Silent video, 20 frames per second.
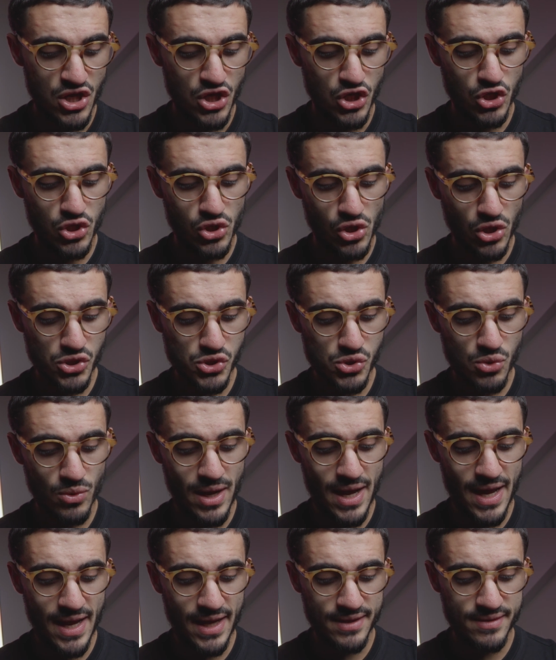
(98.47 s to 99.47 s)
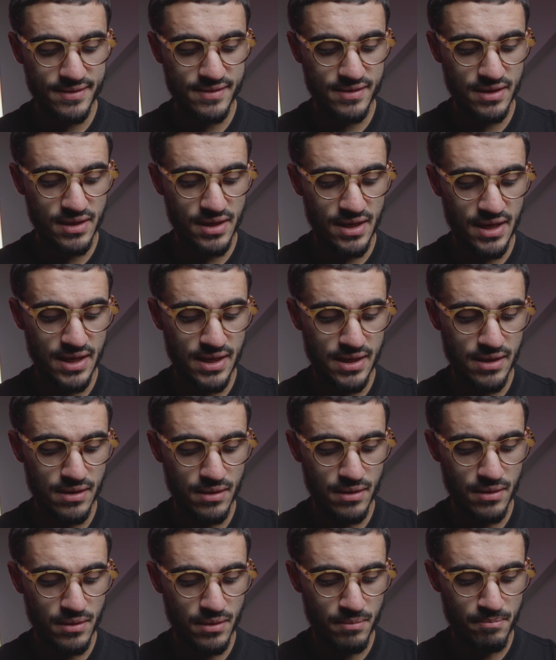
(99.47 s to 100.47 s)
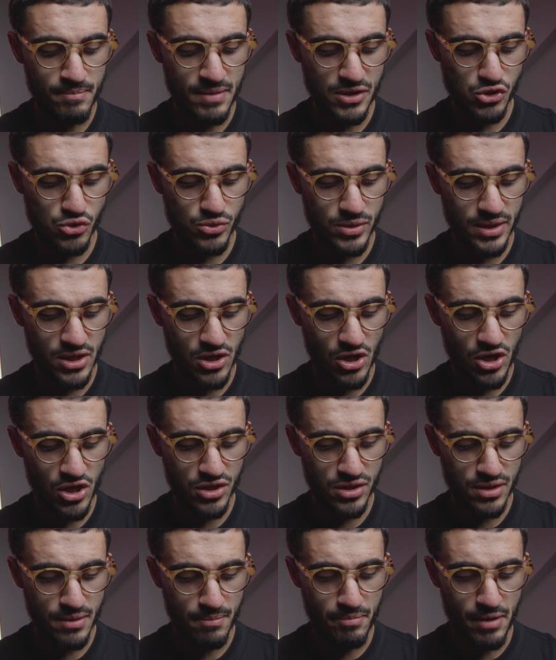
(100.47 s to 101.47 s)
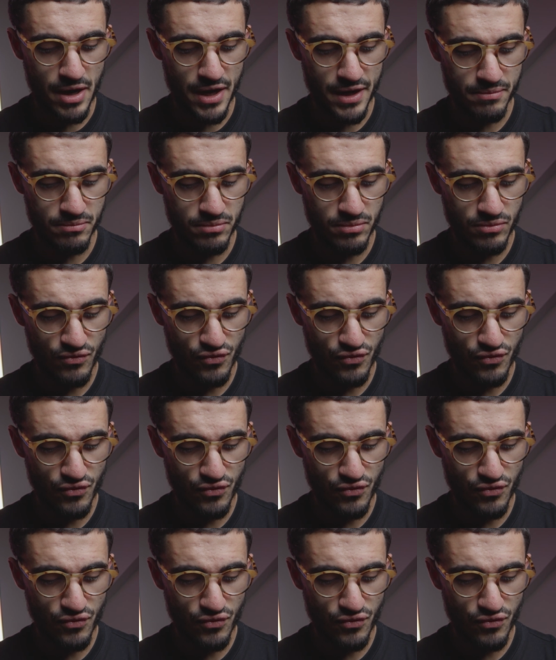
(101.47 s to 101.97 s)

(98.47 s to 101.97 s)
You can also add a metric on the bottom.